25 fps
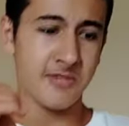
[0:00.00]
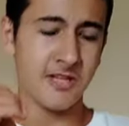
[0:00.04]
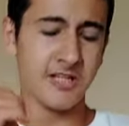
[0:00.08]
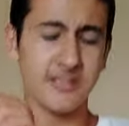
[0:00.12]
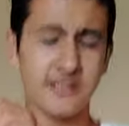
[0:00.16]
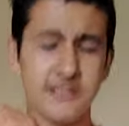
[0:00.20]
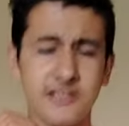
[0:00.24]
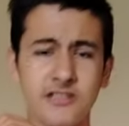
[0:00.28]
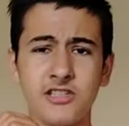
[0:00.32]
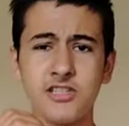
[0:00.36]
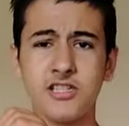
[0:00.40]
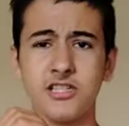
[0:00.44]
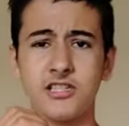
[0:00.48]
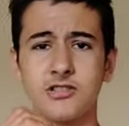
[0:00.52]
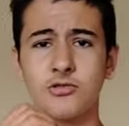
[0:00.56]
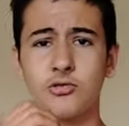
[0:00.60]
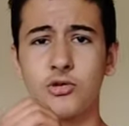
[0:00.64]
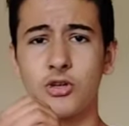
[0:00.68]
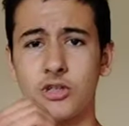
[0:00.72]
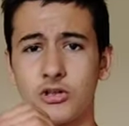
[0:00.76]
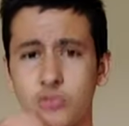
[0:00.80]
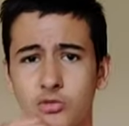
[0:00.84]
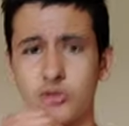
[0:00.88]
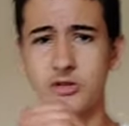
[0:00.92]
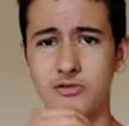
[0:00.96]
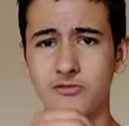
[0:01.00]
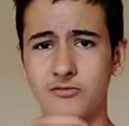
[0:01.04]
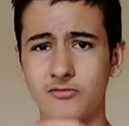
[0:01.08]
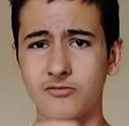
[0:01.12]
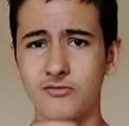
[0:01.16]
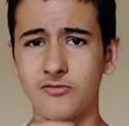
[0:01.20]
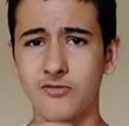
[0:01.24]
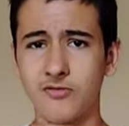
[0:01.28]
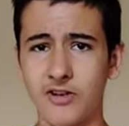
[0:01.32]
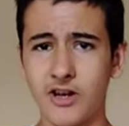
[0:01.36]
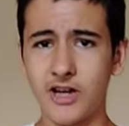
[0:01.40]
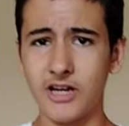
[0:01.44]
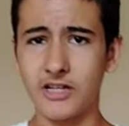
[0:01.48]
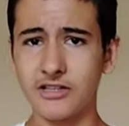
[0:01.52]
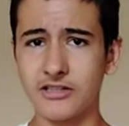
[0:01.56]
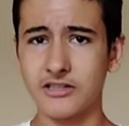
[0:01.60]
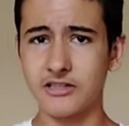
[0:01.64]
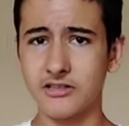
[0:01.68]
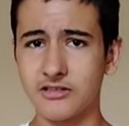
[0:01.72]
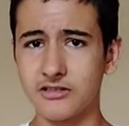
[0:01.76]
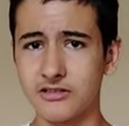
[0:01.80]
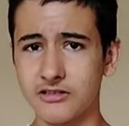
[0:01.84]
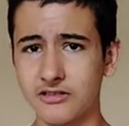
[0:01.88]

it's just going to invite